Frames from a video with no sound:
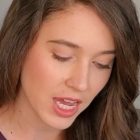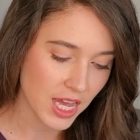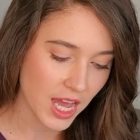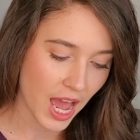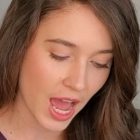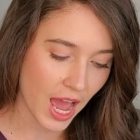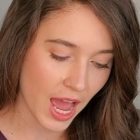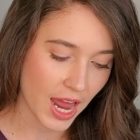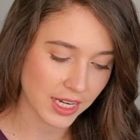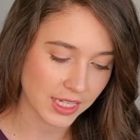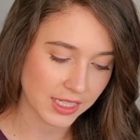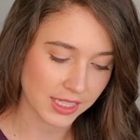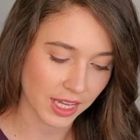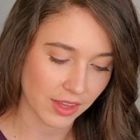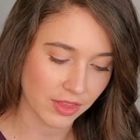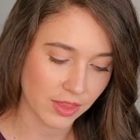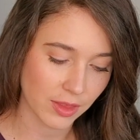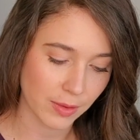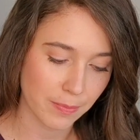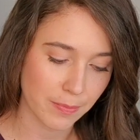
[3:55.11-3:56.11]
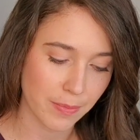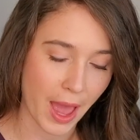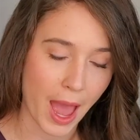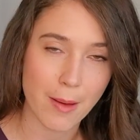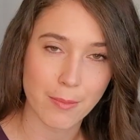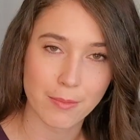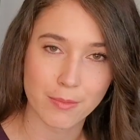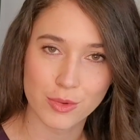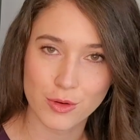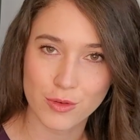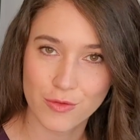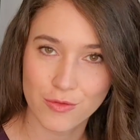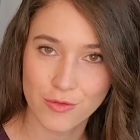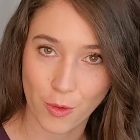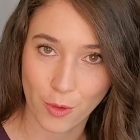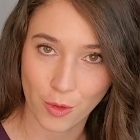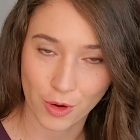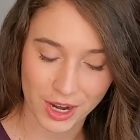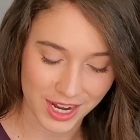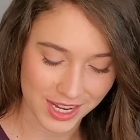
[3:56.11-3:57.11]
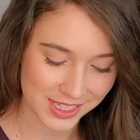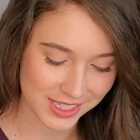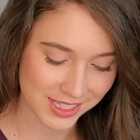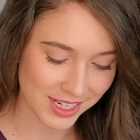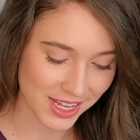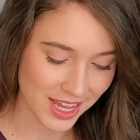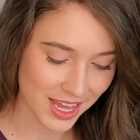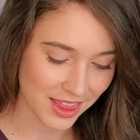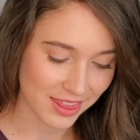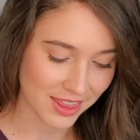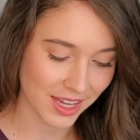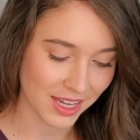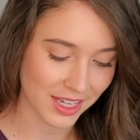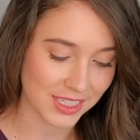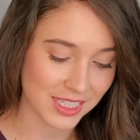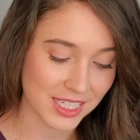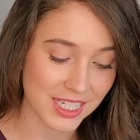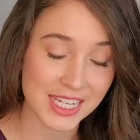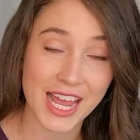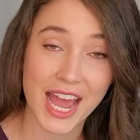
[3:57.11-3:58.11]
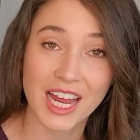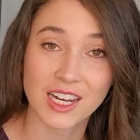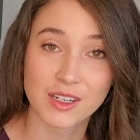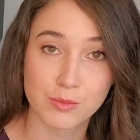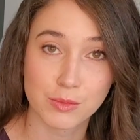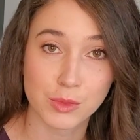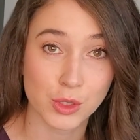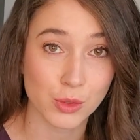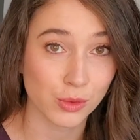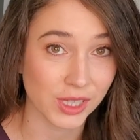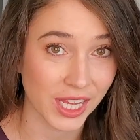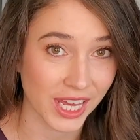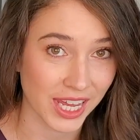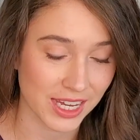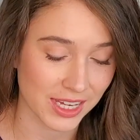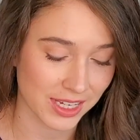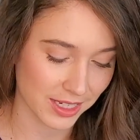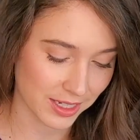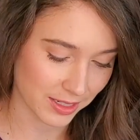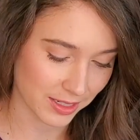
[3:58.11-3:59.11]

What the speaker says: and it's like the bamboo forest, the Tianmu Lake.